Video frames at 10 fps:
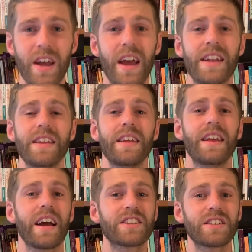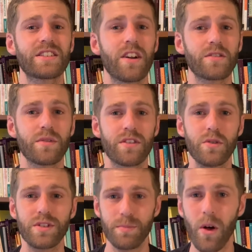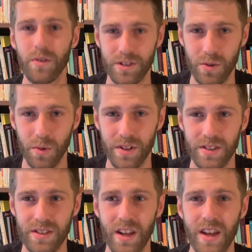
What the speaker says: And he actually starts with two smaller stories.